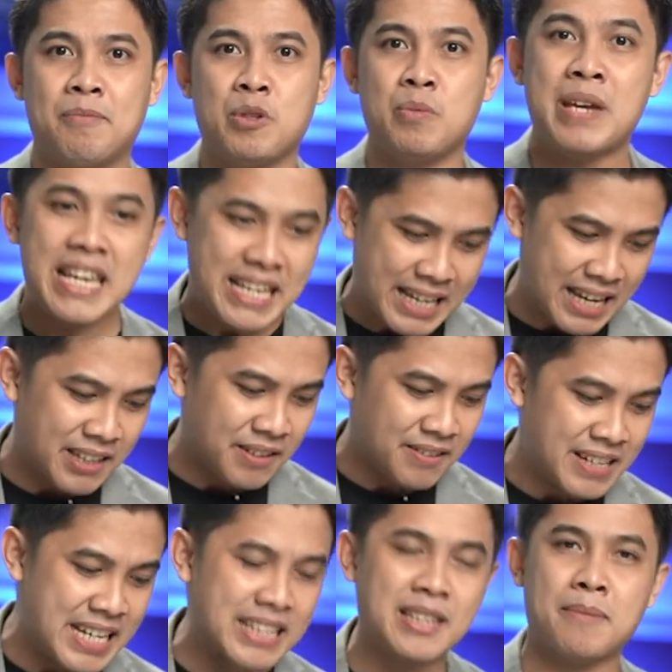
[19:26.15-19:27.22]
We can
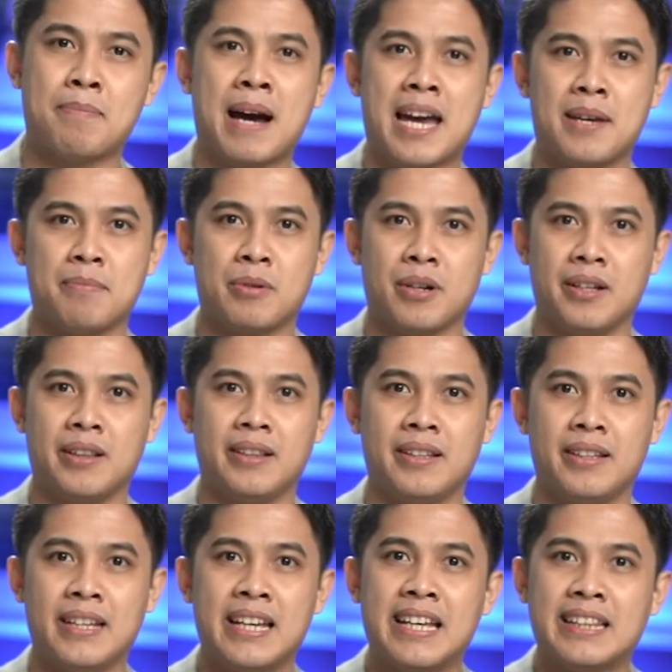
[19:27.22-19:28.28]
read the Bible.
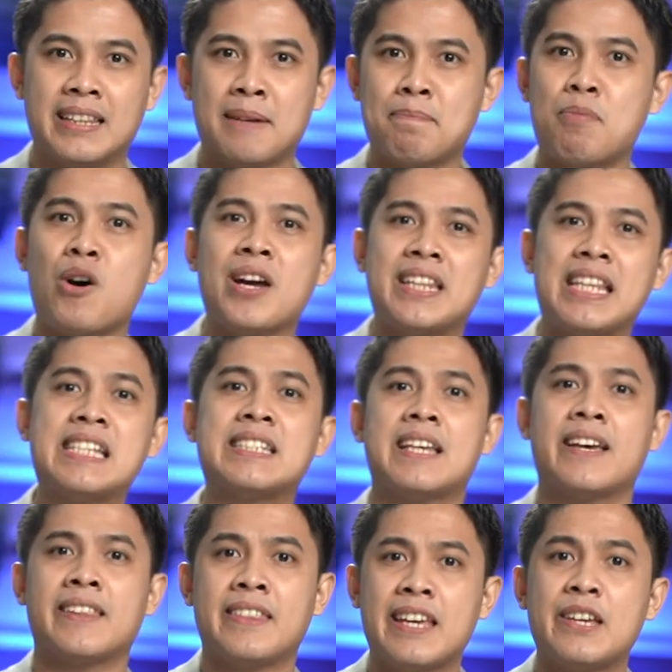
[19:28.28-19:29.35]
The point is
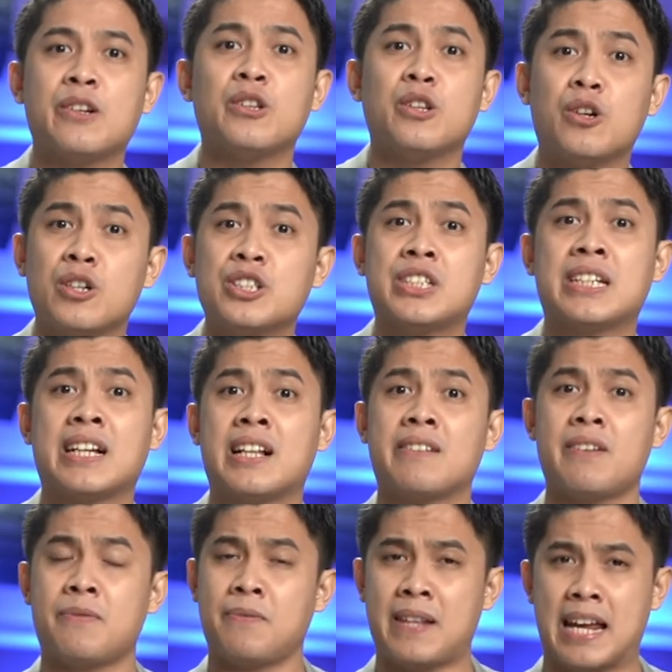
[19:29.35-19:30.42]
theological
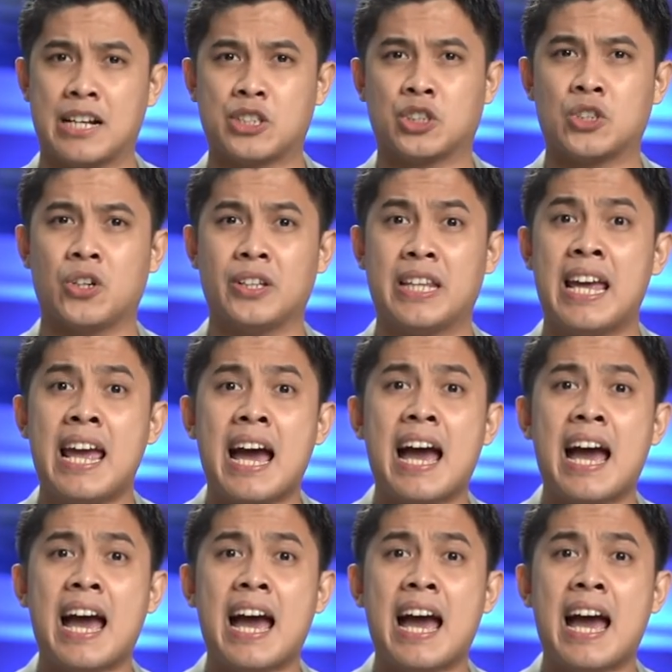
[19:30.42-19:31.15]
reflection.